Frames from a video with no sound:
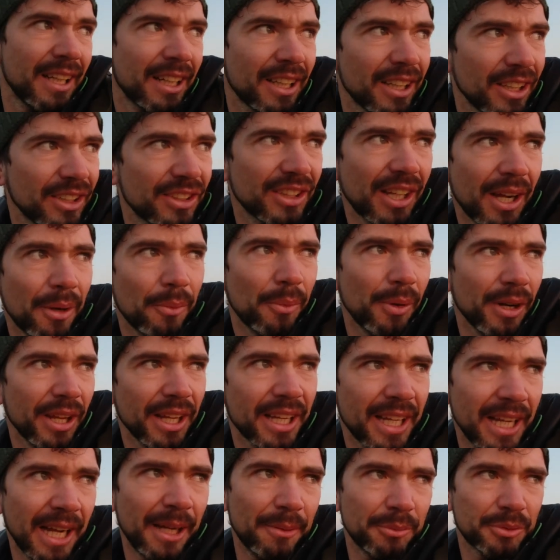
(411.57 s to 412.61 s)
because I want
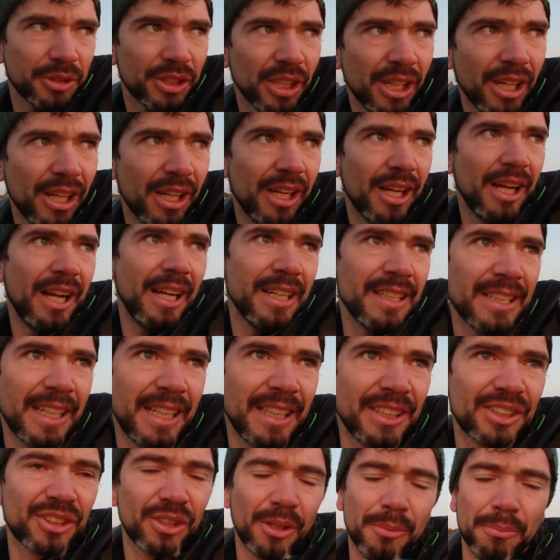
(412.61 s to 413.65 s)
to capture a
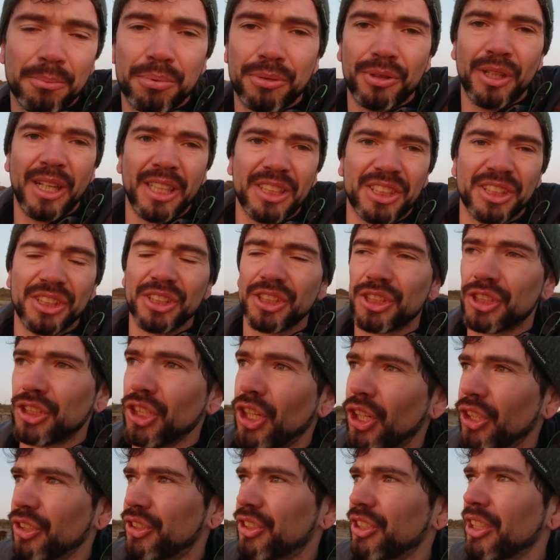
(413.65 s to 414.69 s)
nice compression
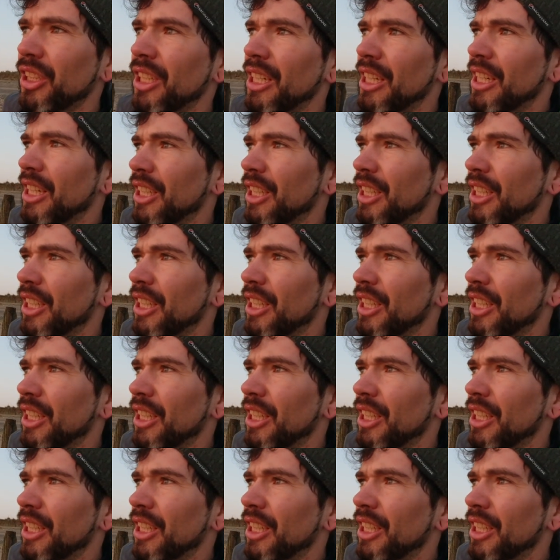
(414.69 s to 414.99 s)
shot,